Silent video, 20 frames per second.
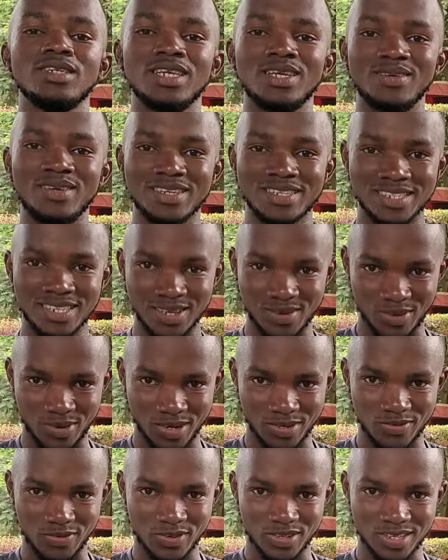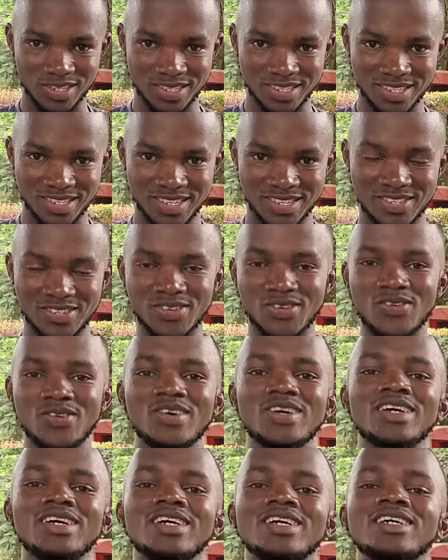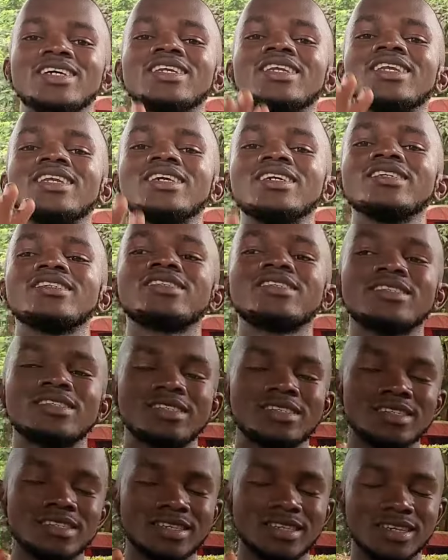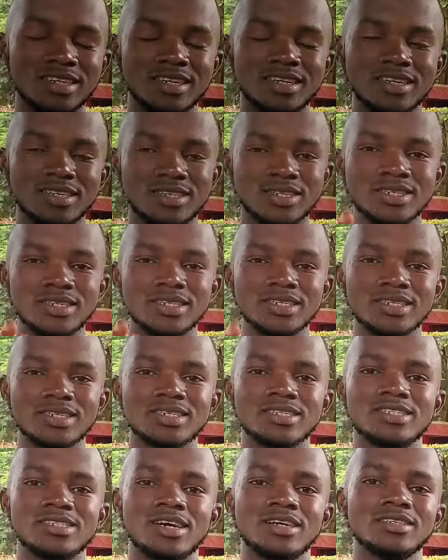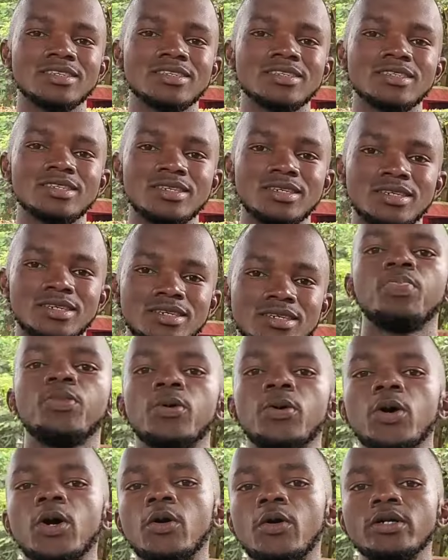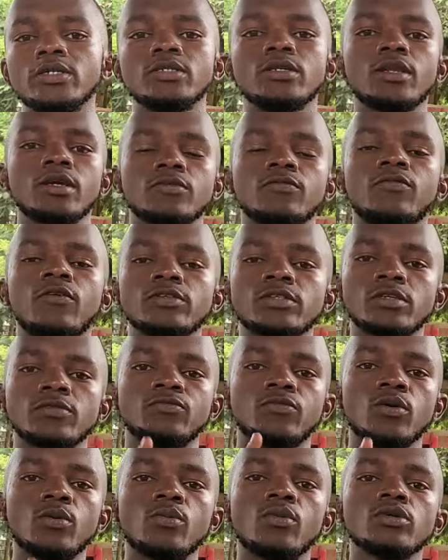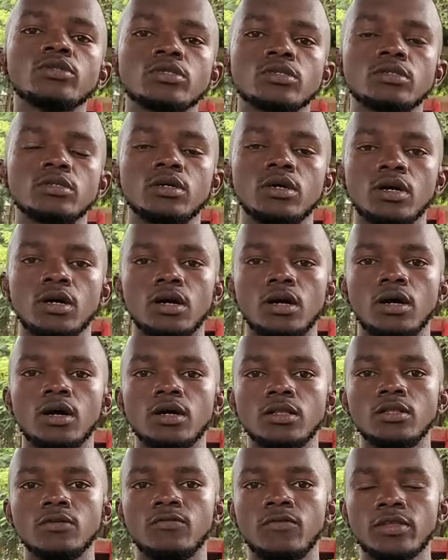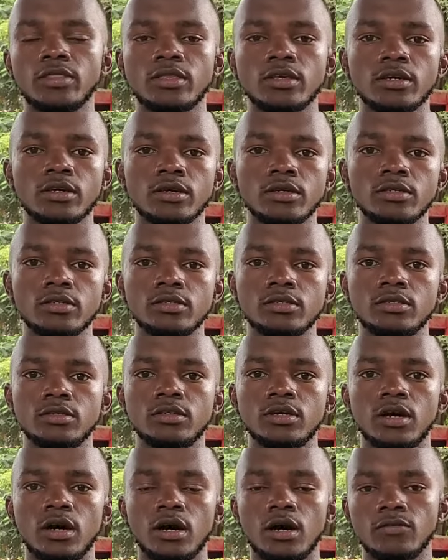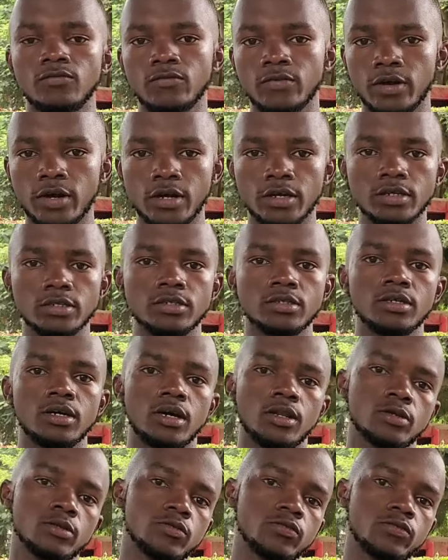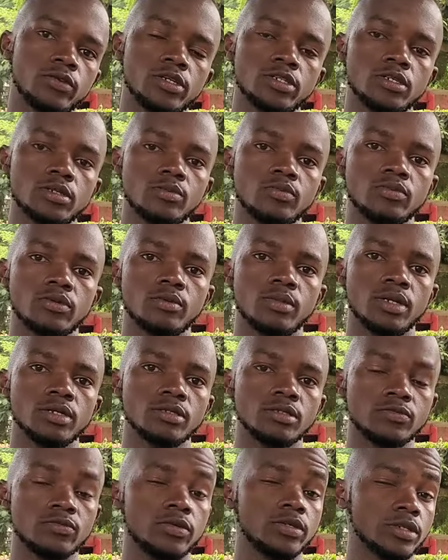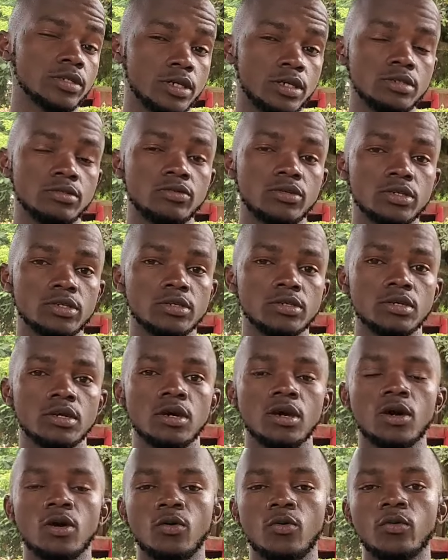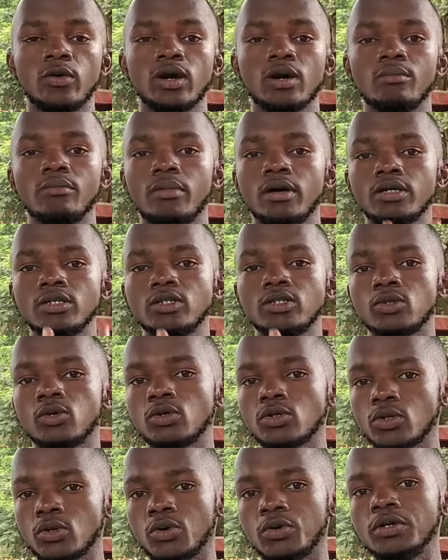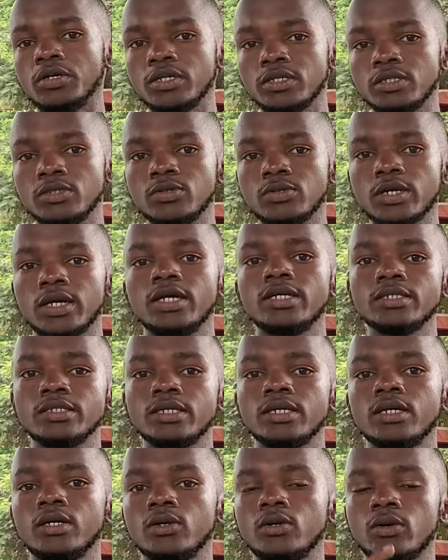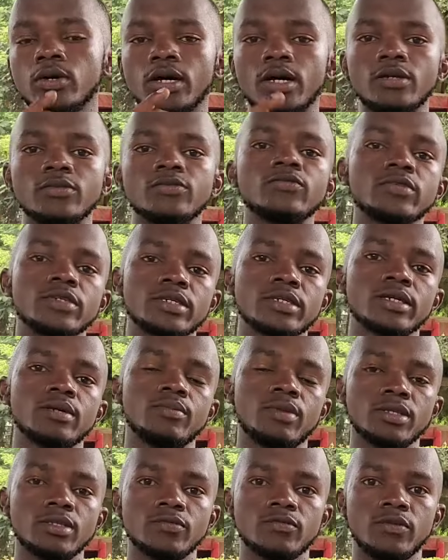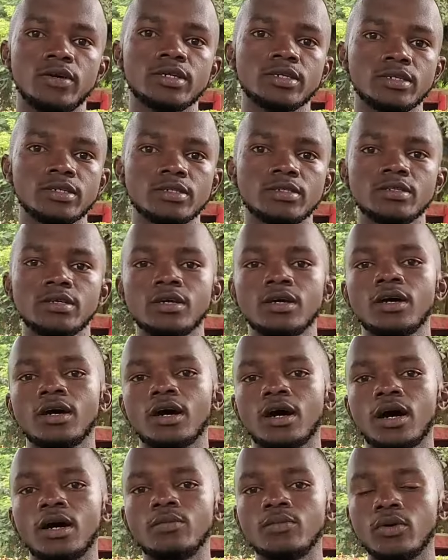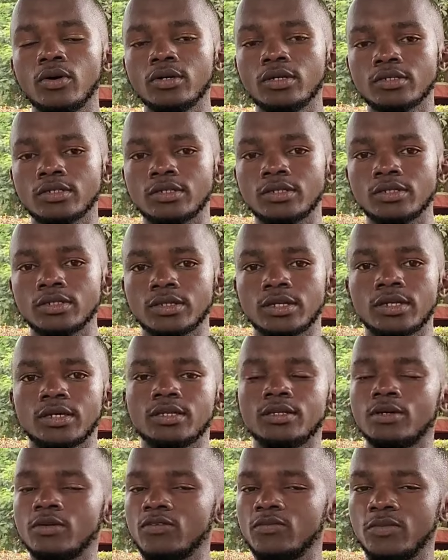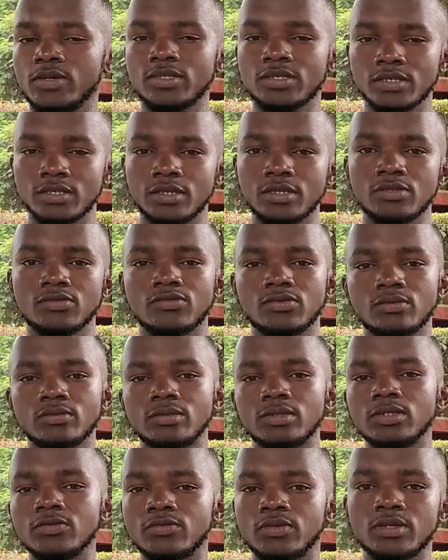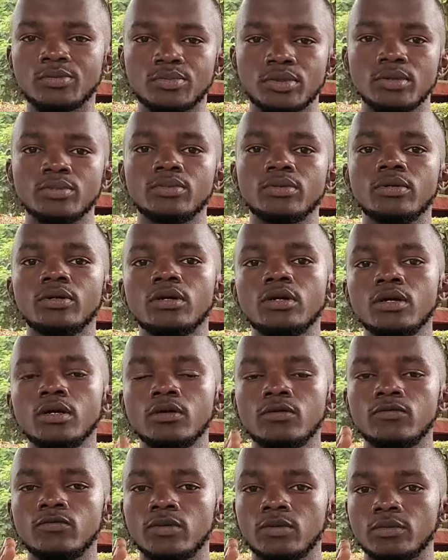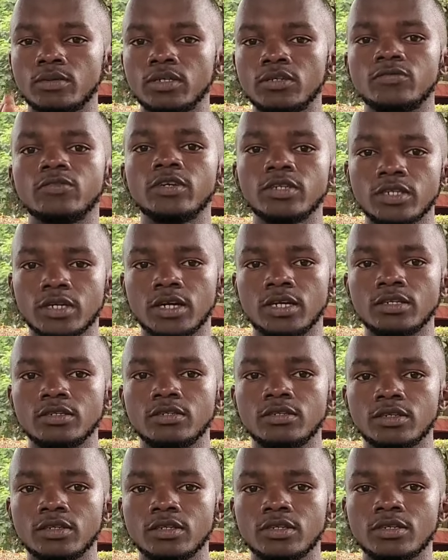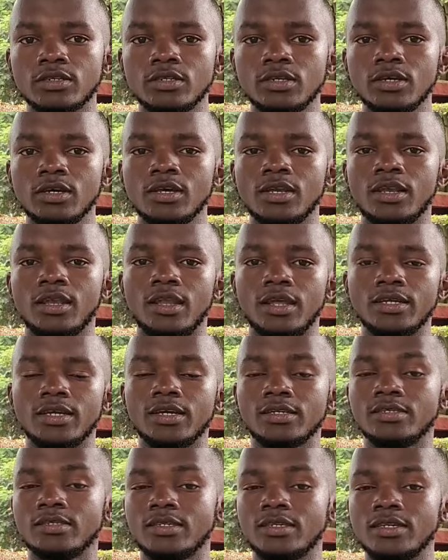let's just keep quiet for this. So let's get started. All right, like, first and foremost, the first thing is I've gained a lot of friendship from different countries, whereby not only in Uganda or Africa, but the fact is I'm always getting like a lot of messages from different people from different countries, like just